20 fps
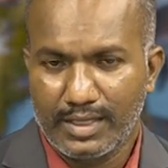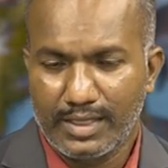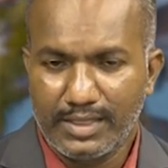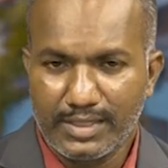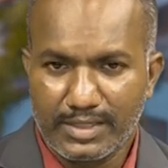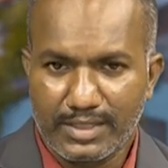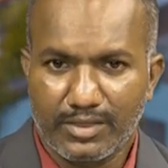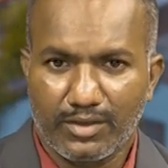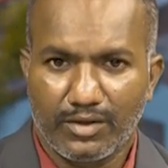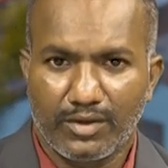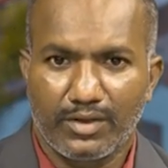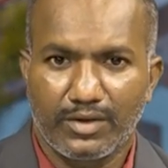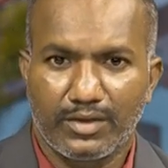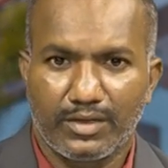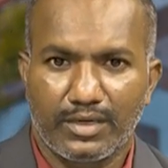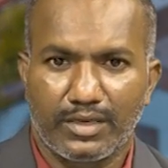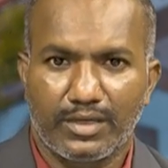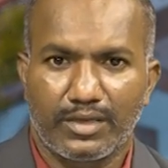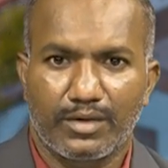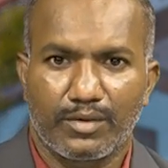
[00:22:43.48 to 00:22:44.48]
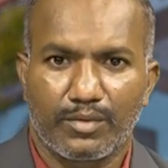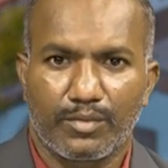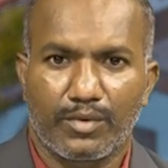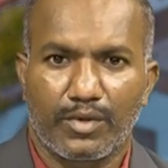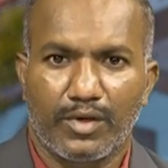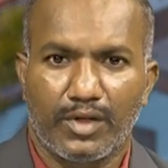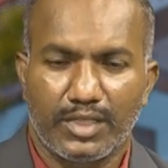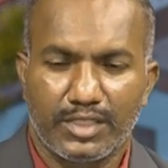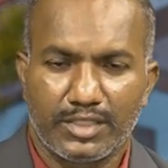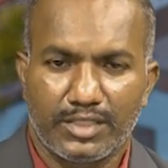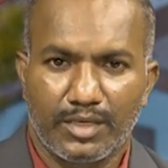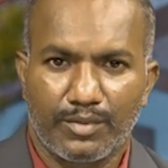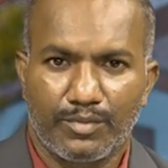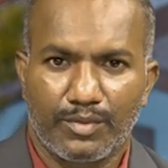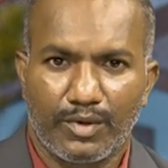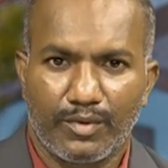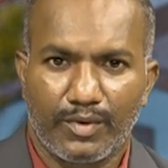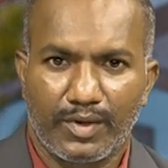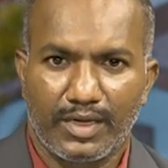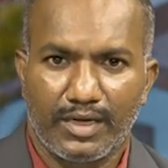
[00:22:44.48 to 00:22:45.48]
is constant
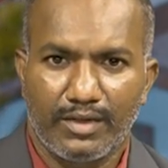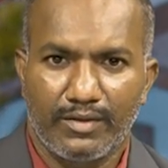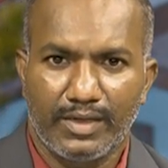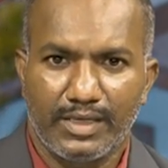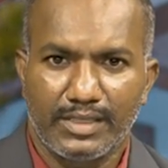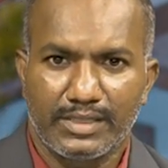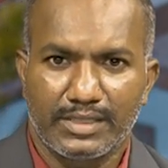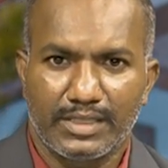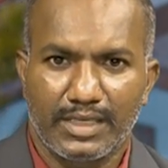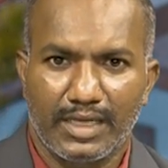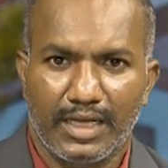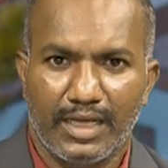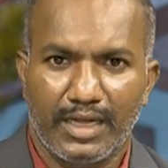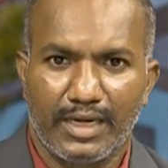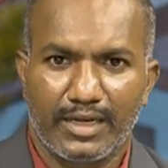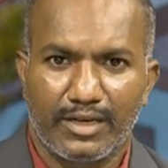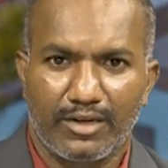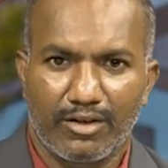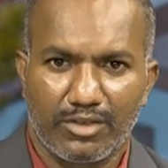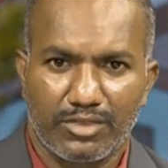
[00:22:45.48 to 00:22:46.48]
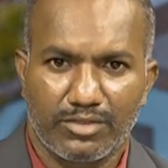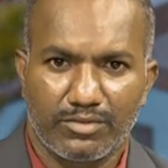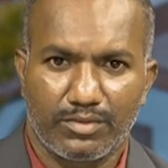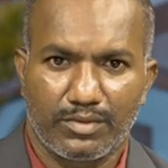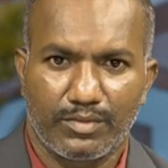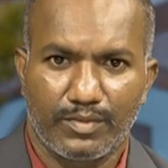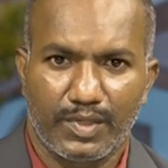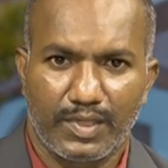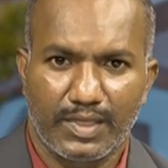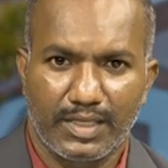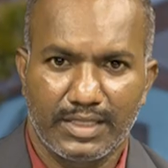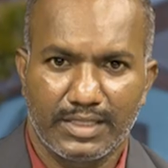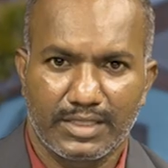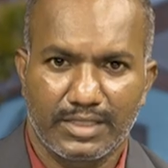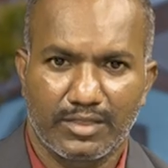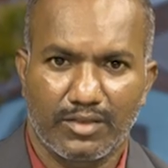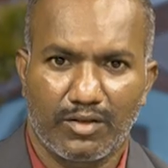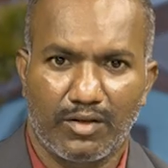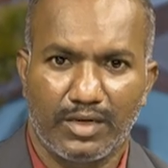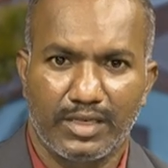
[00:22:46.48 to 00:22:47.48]
power device and transformer is
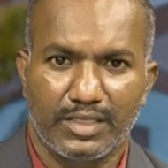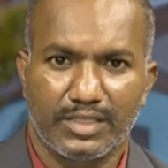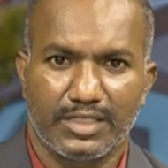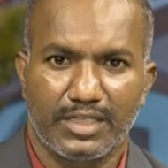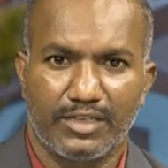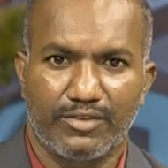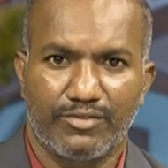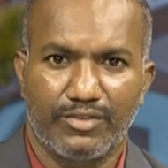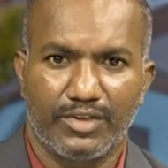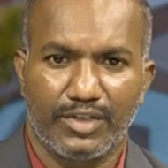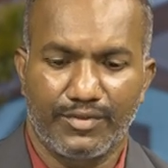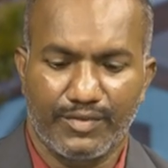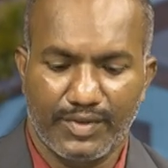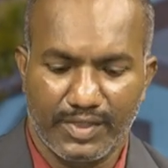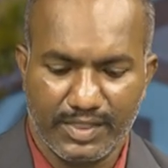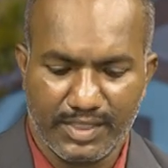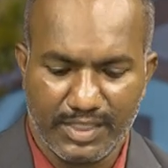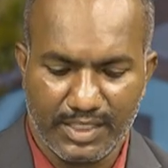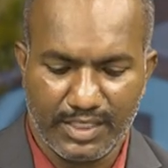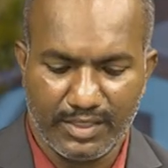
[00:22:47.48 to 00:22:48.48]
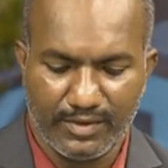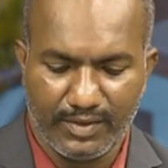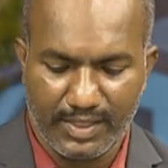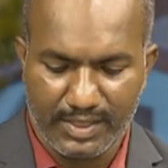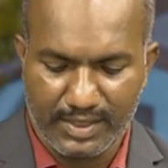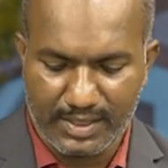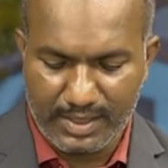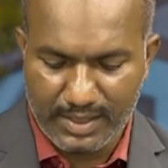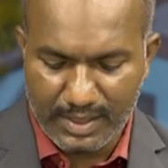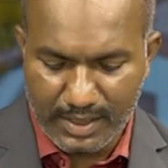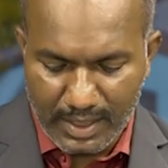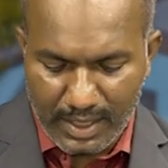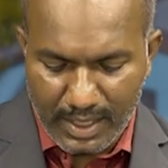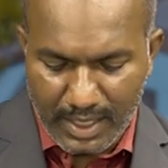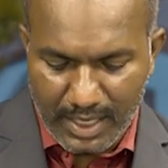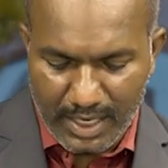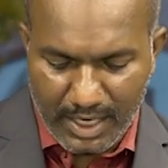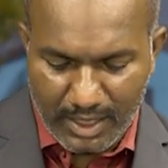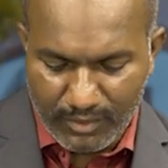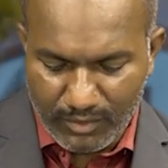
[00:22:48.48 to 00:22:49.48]
constant frequency device.
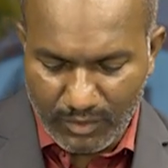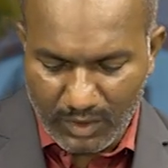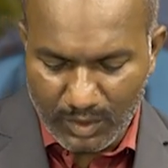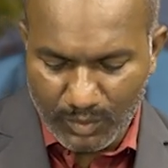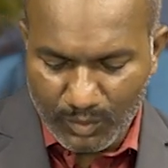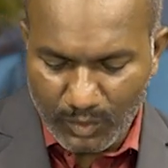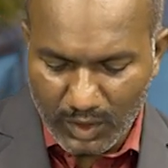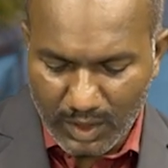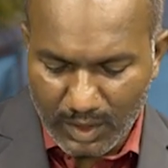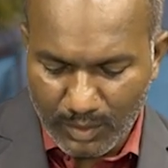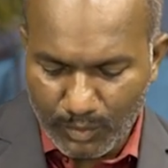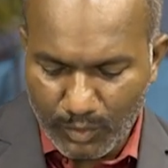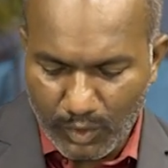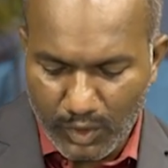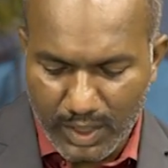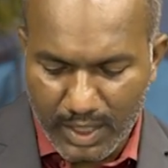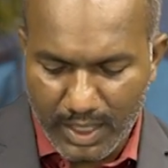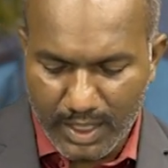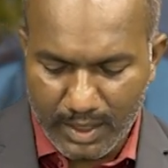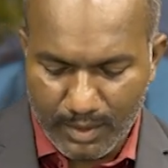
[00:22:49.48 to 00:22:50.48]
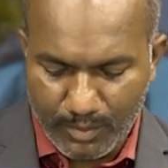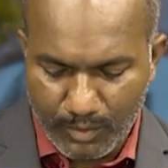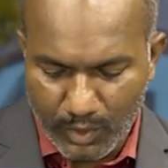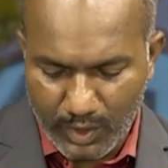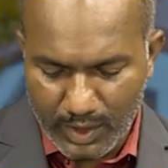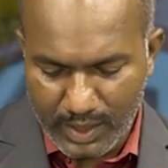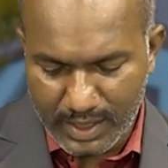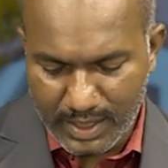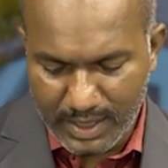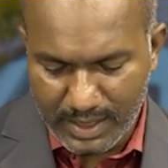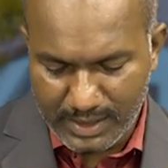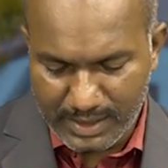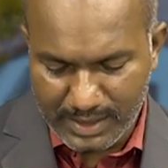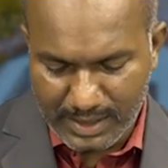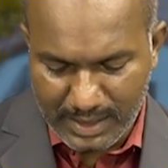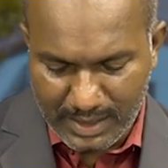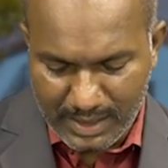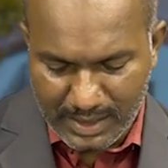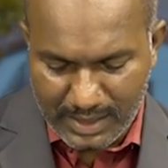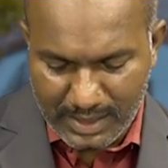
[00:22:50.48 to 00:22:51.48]
And one more important point is,
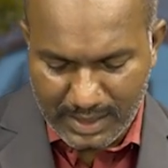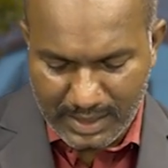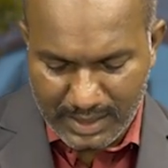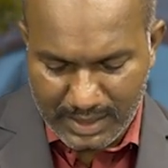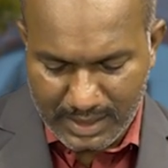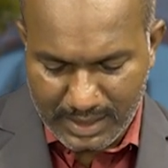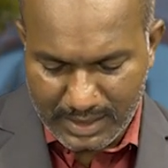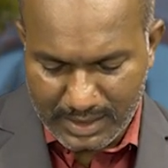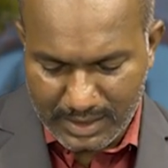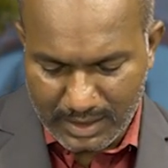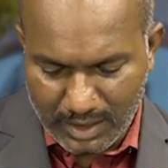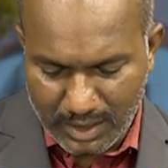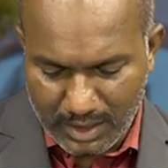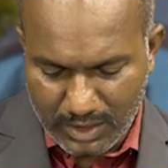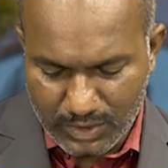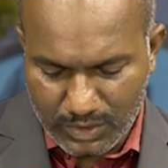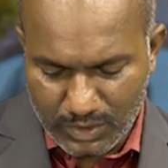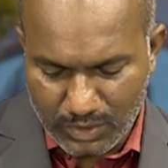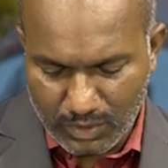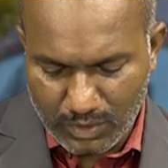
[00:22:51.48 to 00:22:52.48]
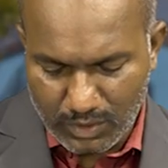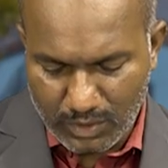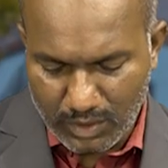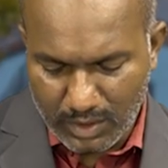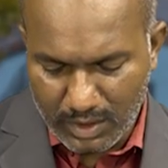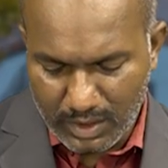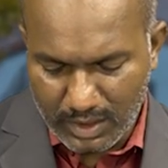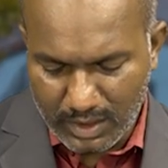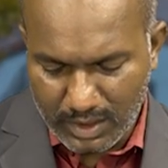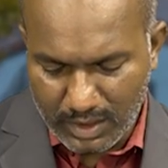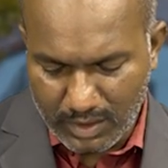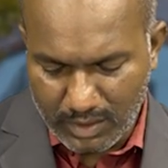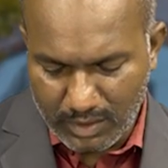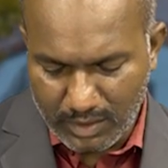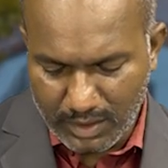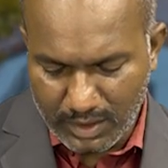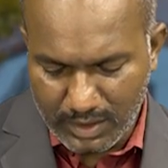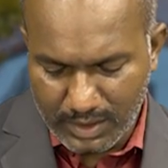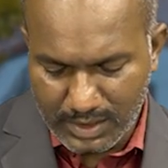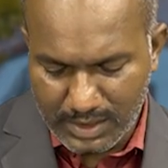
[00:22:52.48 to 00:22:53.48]
it is also called
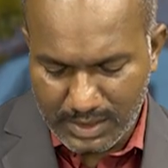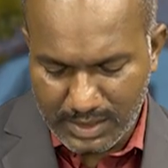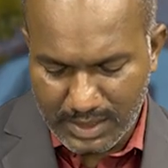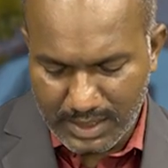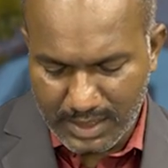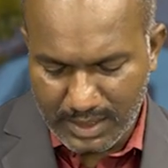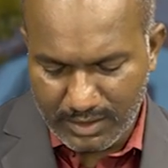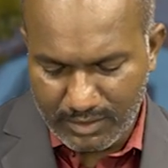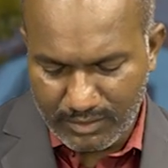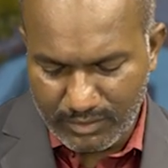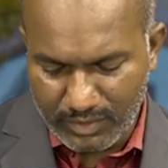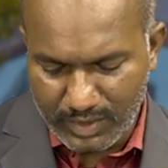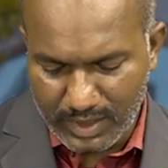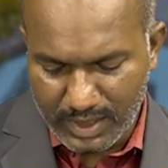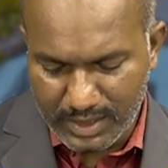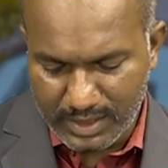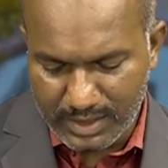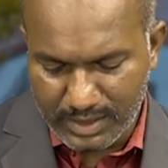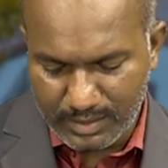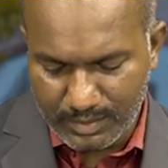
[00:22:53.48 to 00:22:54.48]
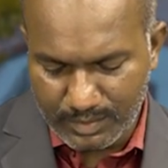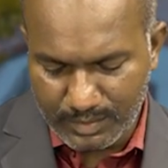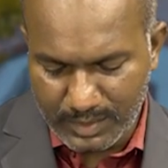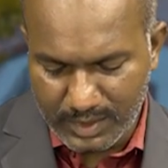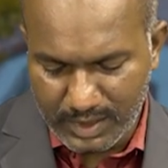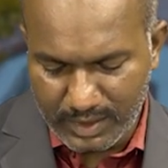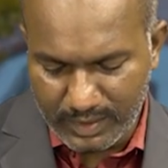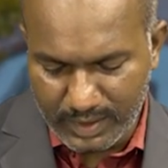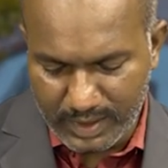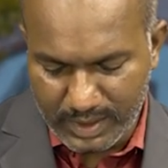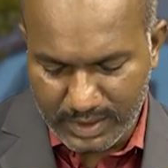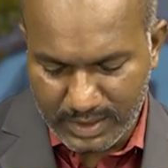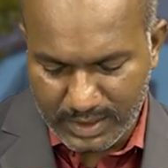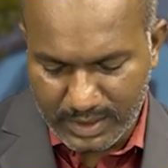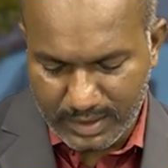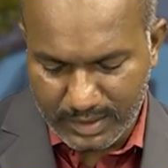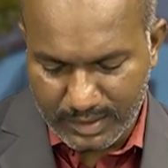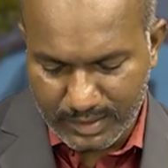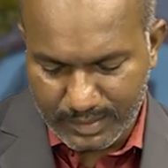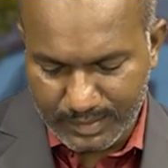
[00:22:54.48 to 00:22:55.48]
constant flux
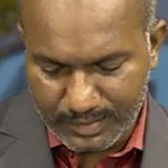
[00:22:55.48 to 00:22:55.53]
device.